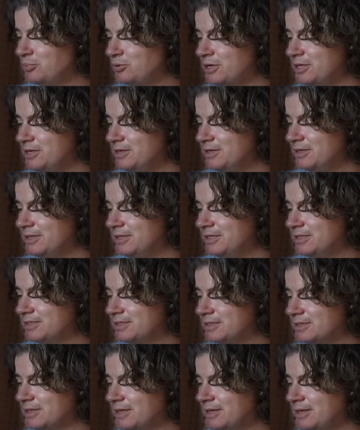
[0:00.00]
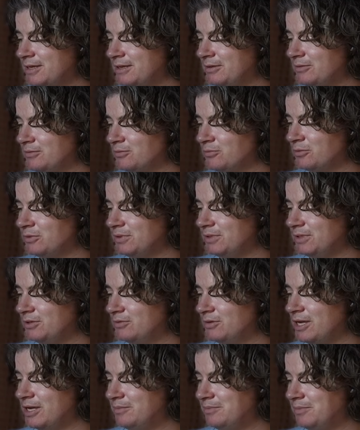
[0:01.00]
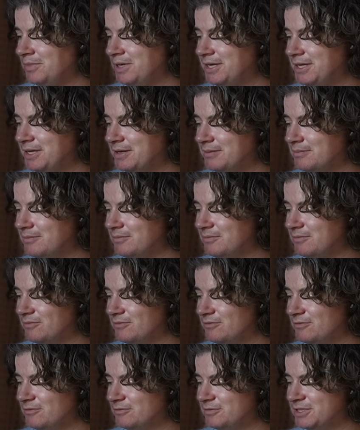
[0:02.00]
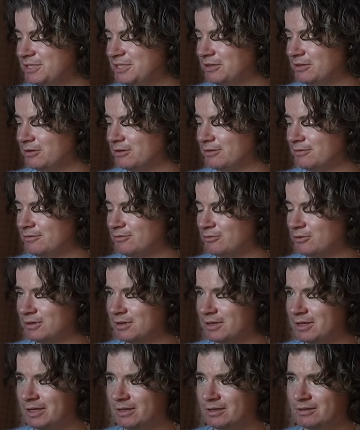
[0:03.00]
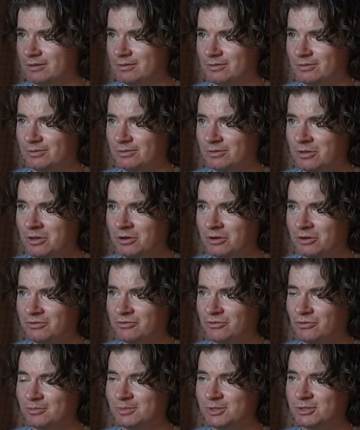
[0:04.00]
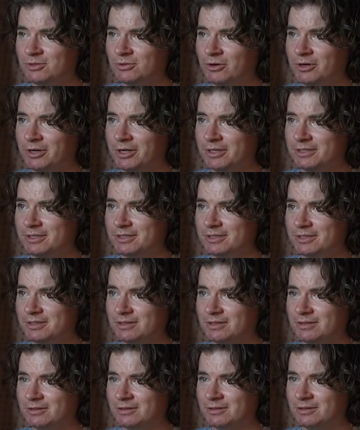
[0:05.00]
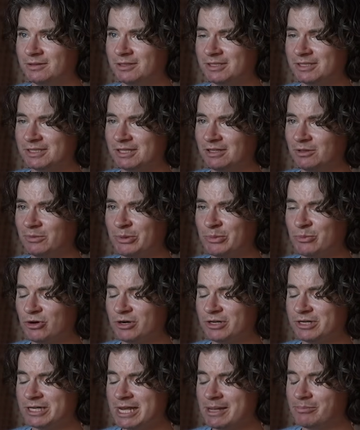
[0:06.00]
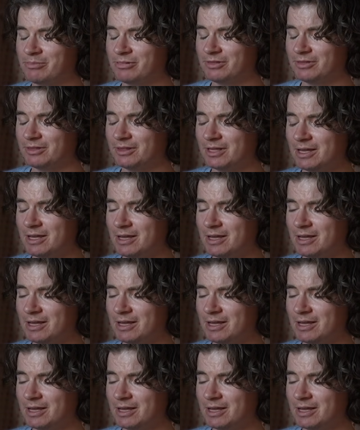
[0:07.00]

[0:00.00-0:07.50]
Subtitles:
Print is a really great medium still for like longer form stories, things that are a little bit more in depth,